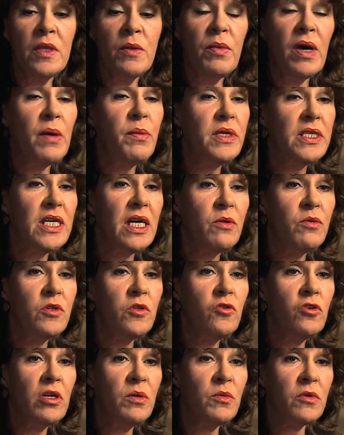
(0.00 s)
The baby's head was
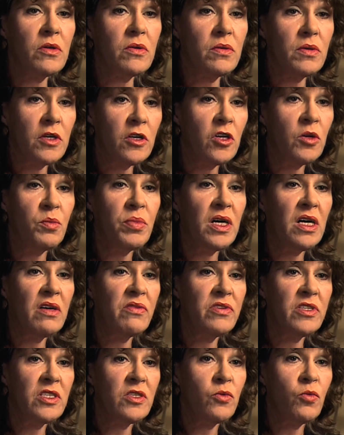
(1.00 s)
normal, and her
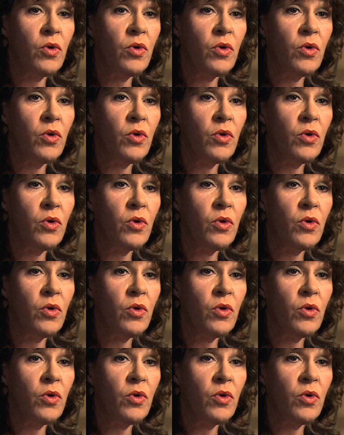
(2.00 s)
pelvis